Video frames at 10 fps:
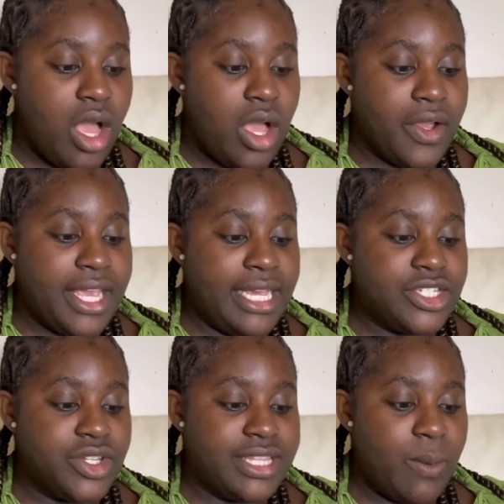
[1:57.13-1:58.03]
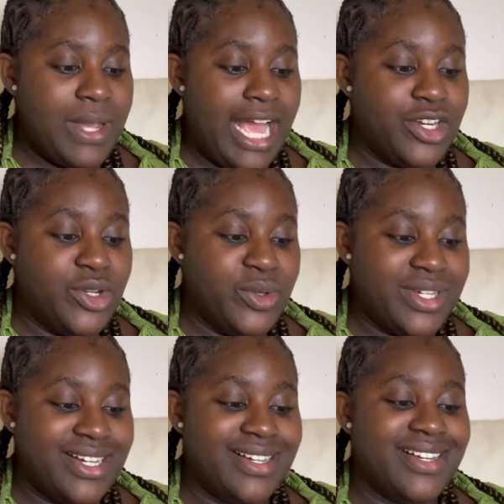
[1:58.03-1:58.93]
Okay, so then we had
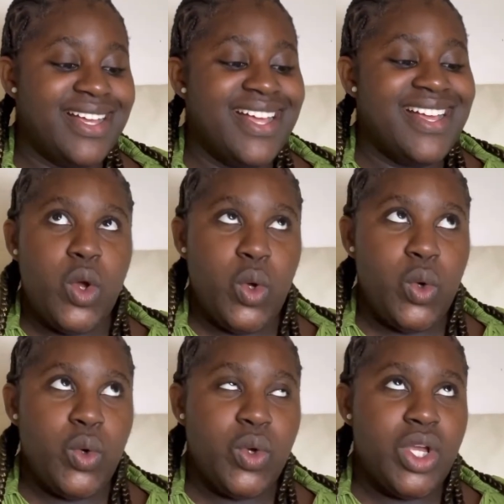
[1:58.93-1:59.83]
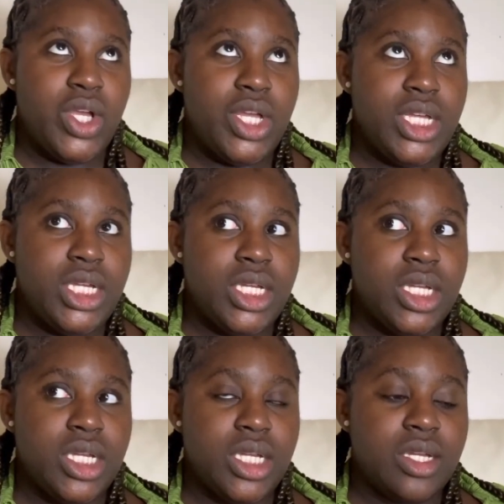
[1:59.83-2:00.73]
Luca.
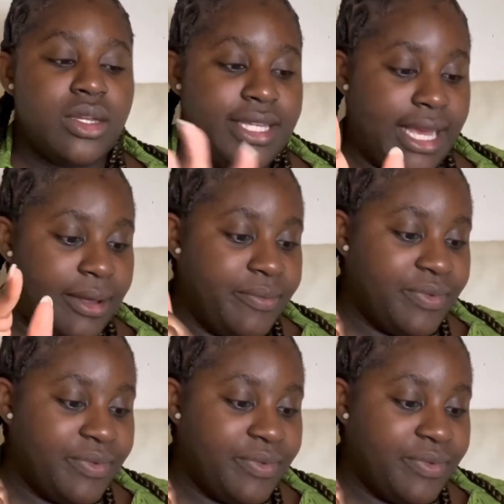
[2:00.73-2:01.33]
Ooh, yeah.